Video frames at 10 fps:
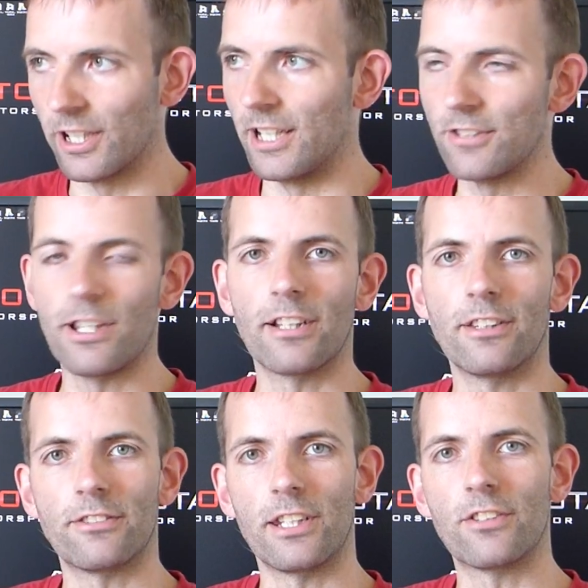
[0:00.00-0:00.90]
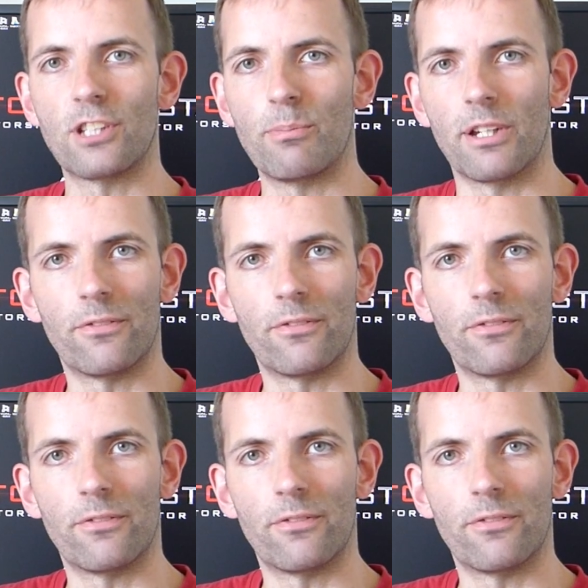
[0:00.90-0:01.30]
okay, let's take a step back.